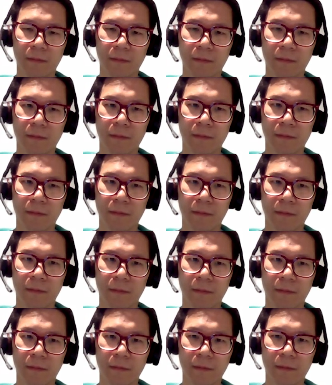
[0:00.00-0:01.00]

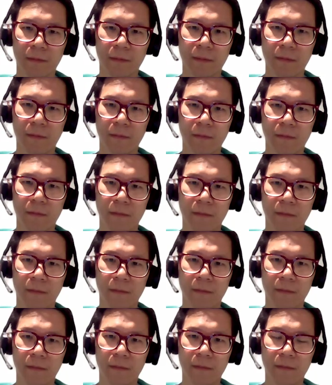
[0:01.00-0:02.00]

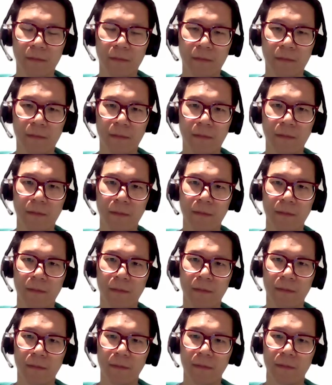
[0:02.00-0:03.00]

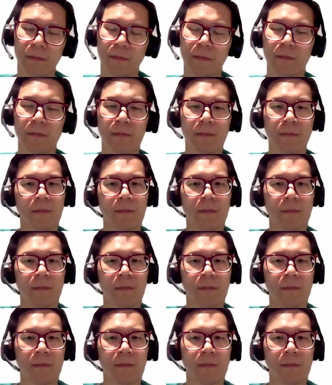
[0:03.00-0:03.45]
The person shown says nothing.